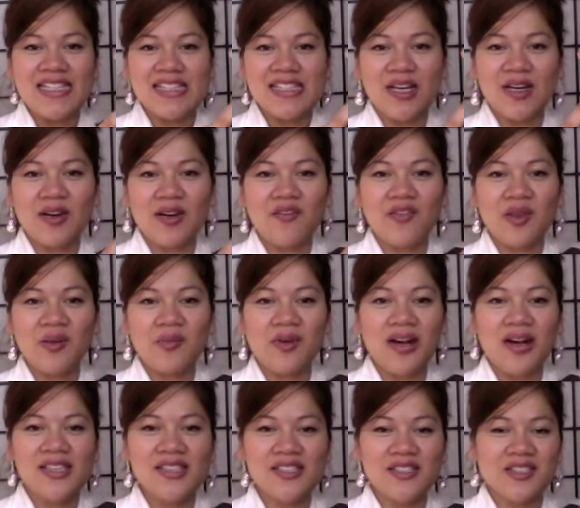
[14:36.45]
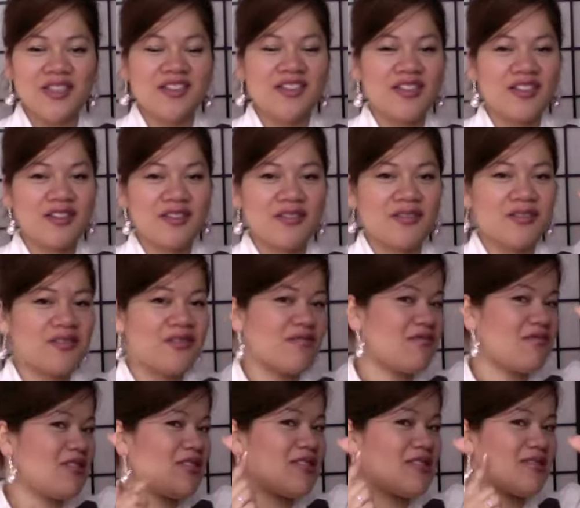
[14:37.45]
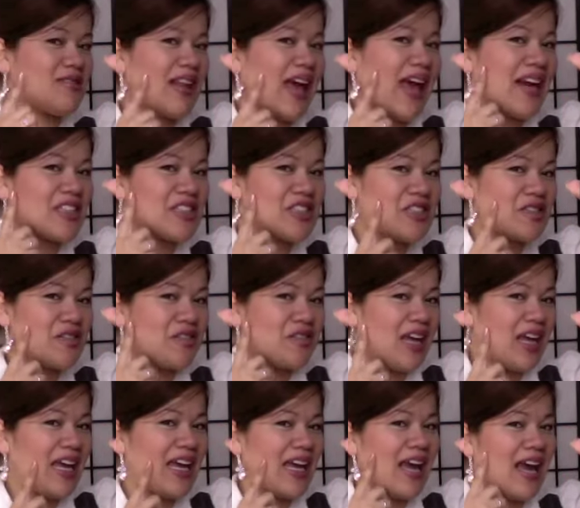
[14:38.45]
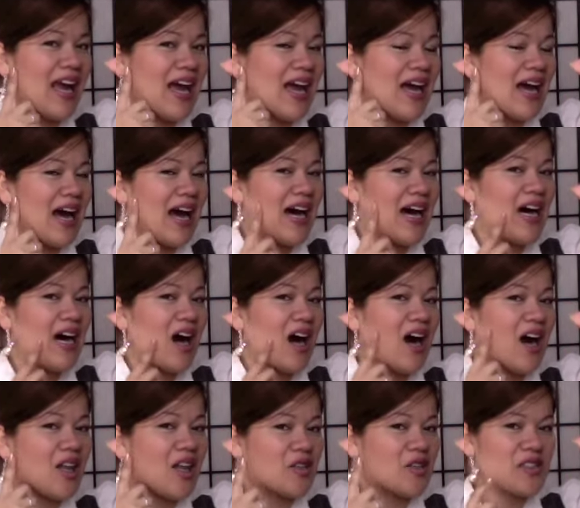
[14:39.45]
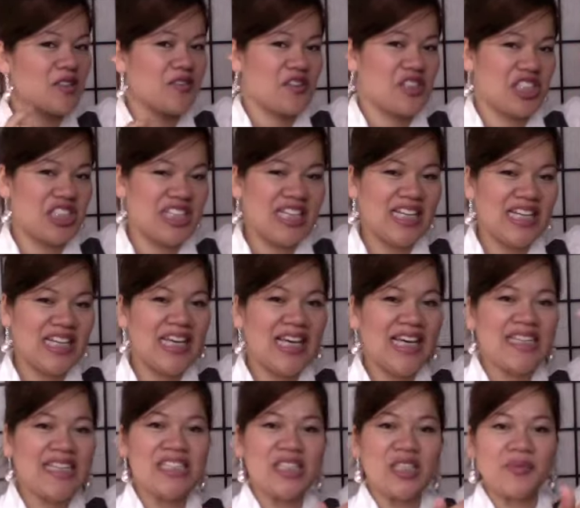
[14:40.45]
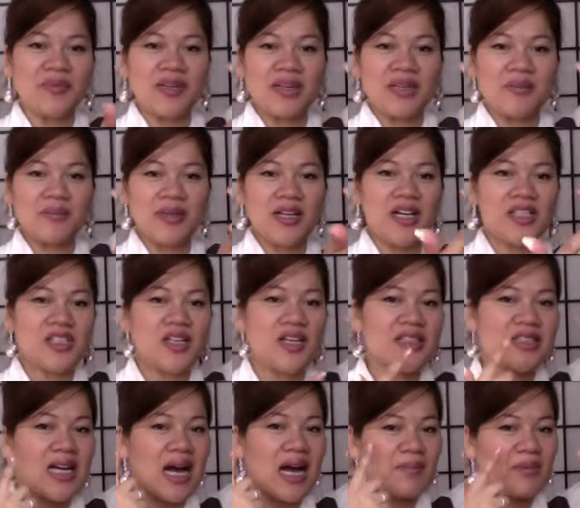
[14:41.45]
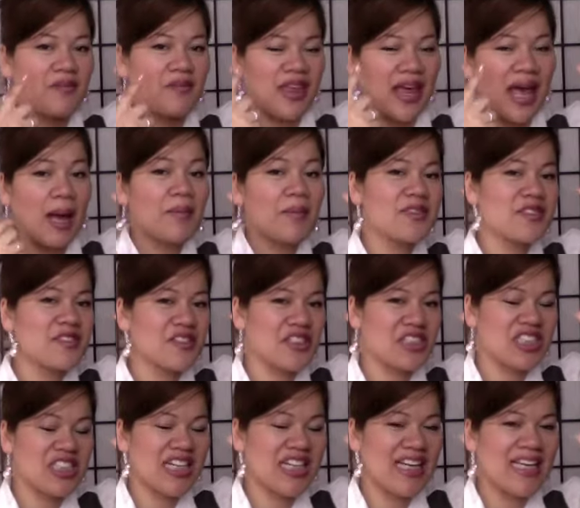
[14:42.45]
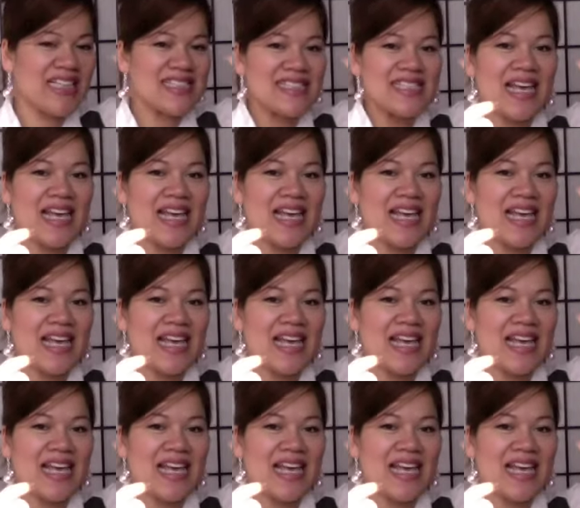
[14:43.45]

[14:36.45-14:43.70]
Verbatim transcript: So for the bronzer, you know, you can add it to the uh, hollows of your cheeks. You put the blush on top of the apples of your cheeks.